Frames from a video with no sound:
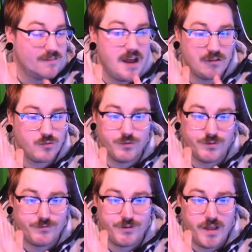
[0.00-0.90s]
as cool as
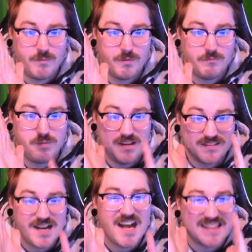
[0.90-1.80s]
Infernape, but he's
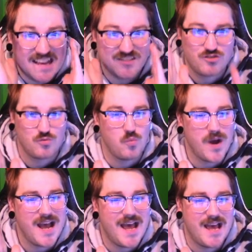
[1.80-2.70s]
got that
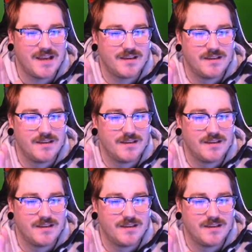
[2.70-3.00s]
swag.